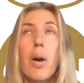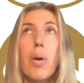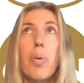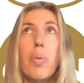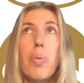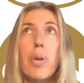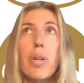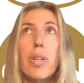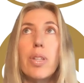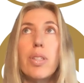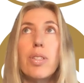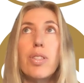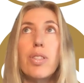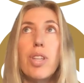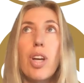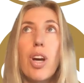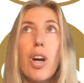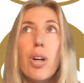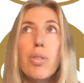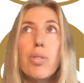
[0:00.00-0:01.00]
was
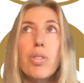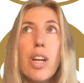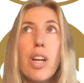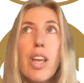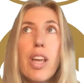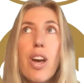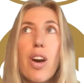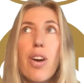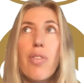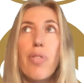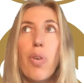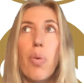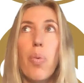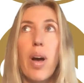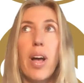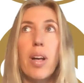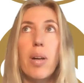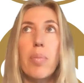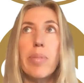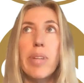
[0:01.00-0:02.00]
totally
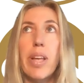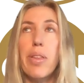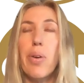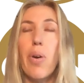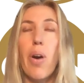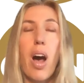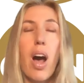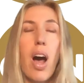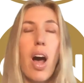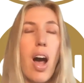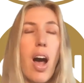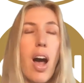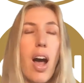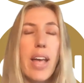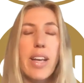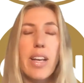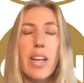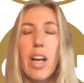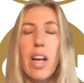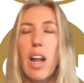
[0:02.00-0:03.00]
overwhelmed. I thought,
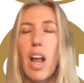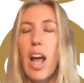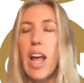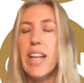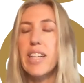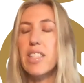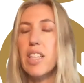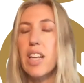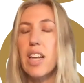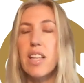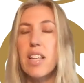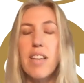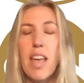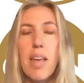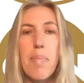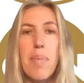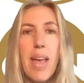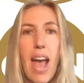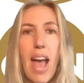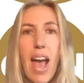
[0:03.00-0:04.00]
it's going to
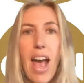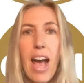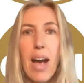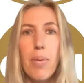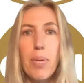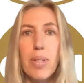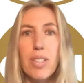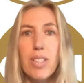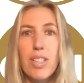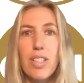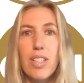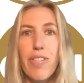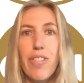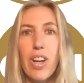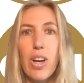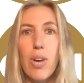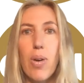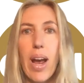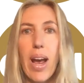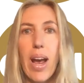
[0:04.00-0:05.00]
take me hours to
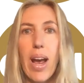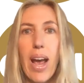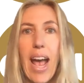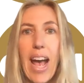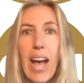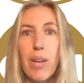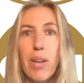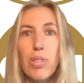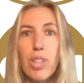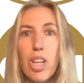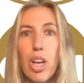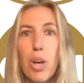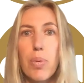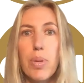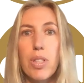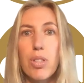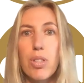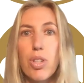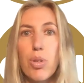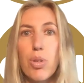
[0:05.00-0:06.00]
figure out how to go
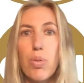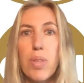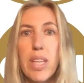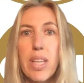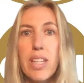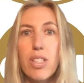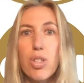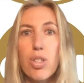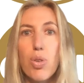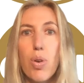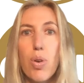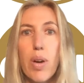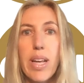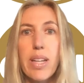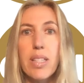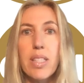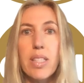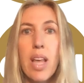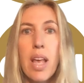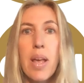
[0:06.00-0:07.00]
and do these
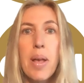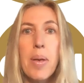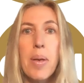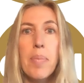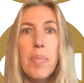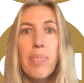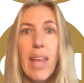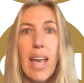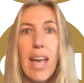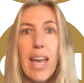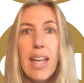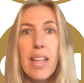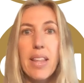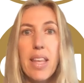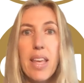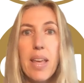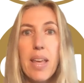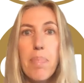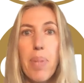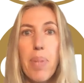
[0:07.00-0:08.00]
trades in
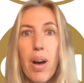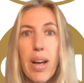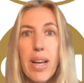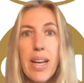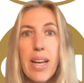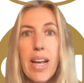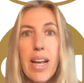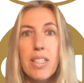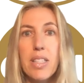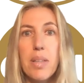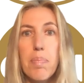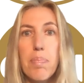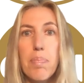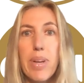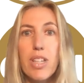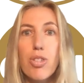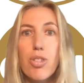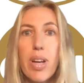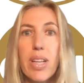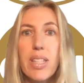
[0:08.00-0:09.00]
the Binance and
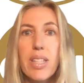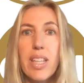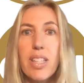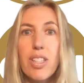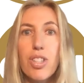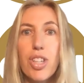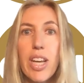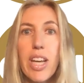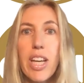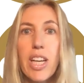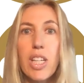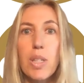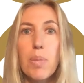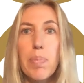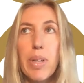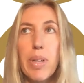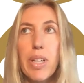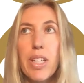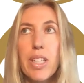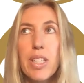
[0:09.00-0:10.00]
Bittrex exchange,
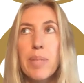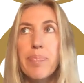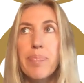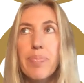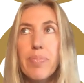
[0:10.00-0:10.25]
because